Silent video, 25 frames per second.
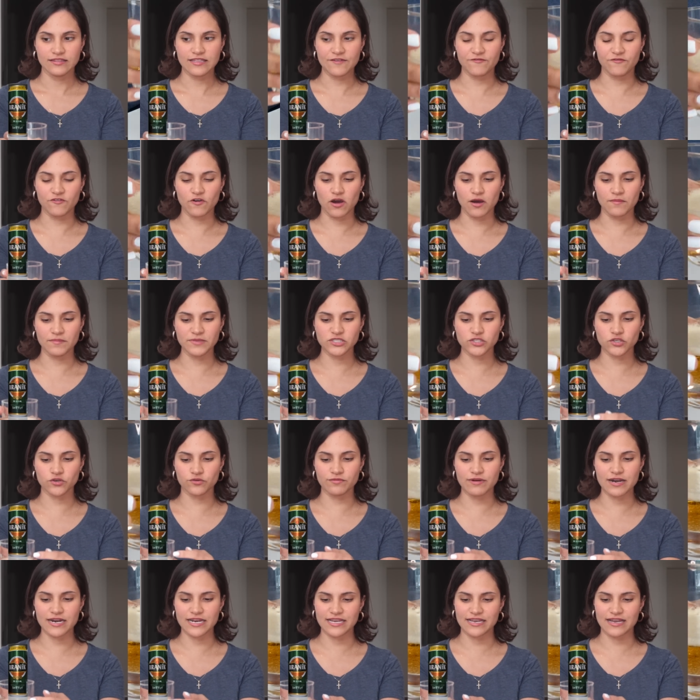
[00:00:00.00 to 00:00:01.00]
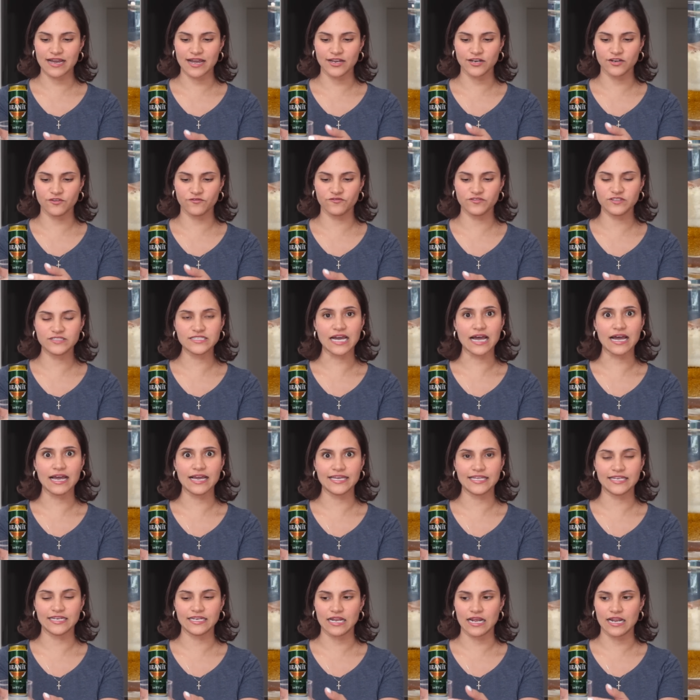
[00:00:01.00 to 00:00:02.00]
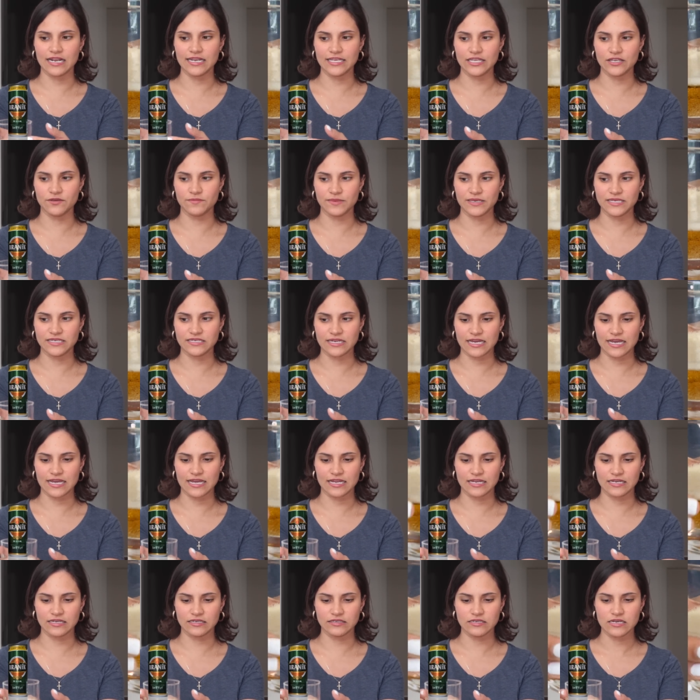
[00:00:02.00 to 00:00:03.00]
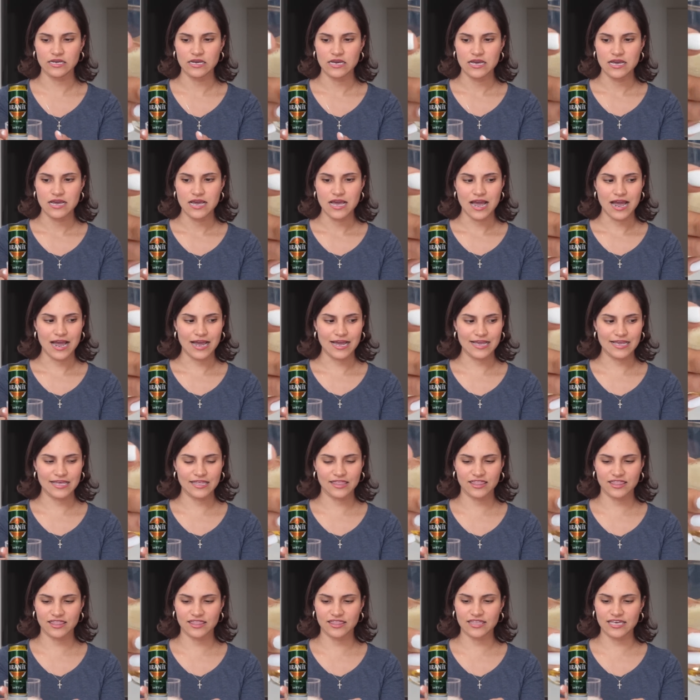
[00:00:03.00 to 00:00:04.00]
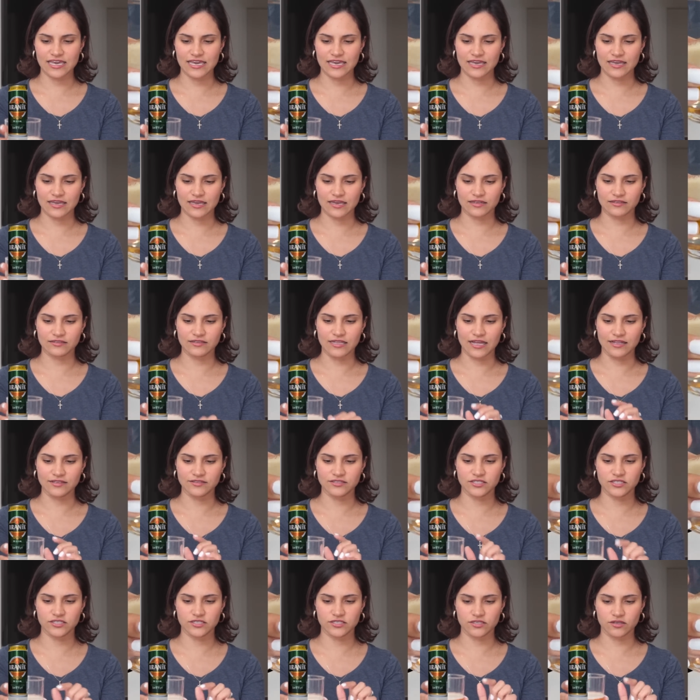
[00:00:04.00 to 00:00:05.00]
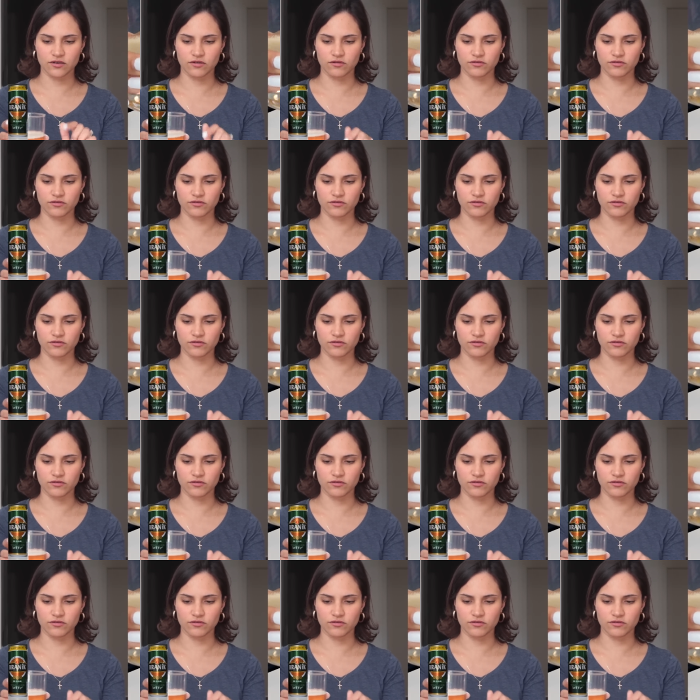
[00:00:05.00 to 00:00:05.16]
the foam is already kind of dying a little bit, and I think that's